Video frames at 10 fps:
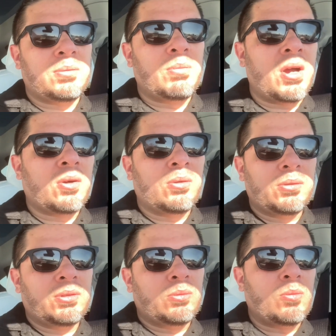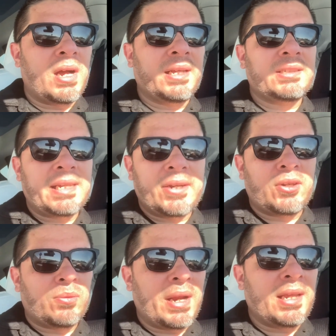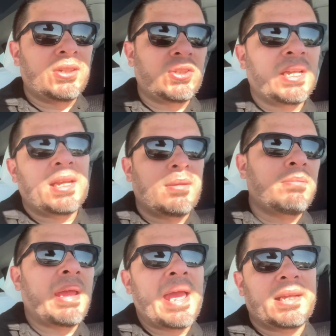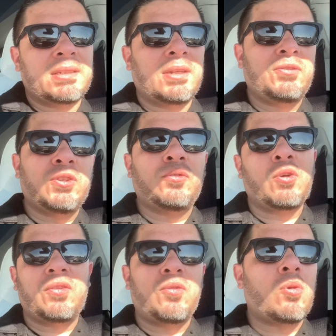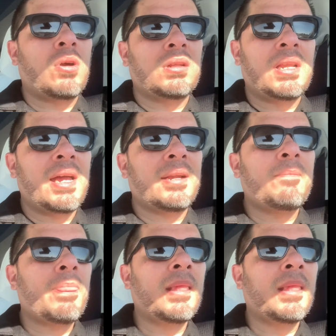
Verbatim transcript: Model Y standard range getting max of two forty-four online,